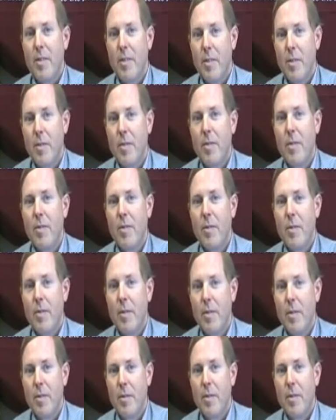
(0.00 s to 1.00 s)

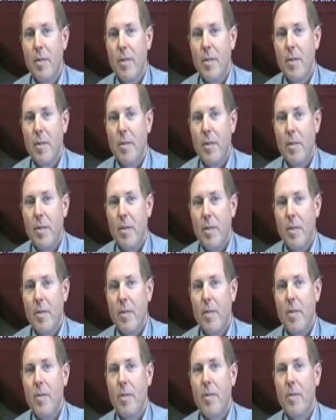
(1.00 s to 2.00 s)

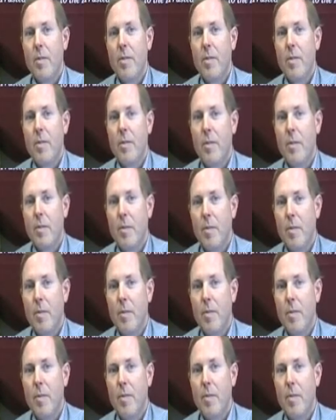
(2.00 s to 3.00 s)

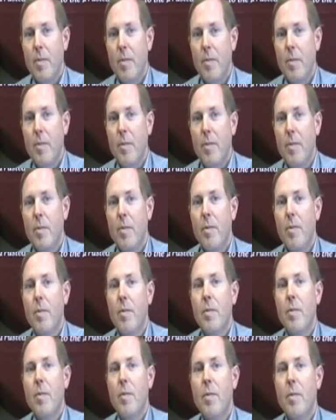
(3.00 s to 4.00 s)

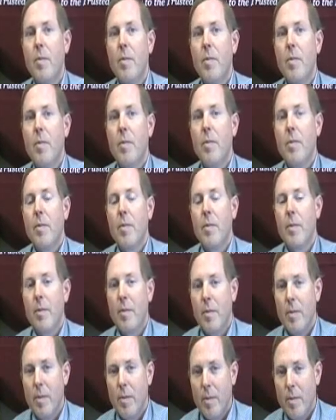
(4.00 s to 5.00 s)

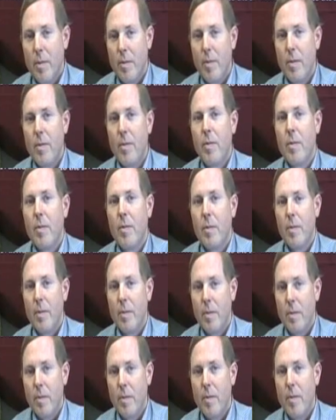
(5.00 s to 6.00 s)

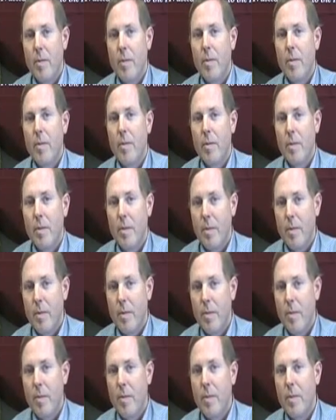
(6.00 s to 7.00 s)

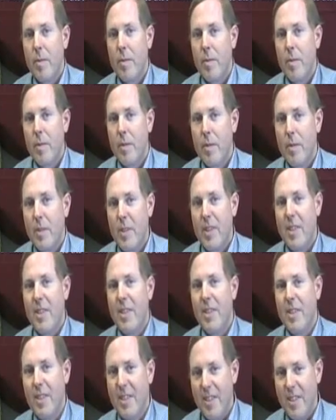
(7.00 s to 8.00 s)
The person shown says nothing.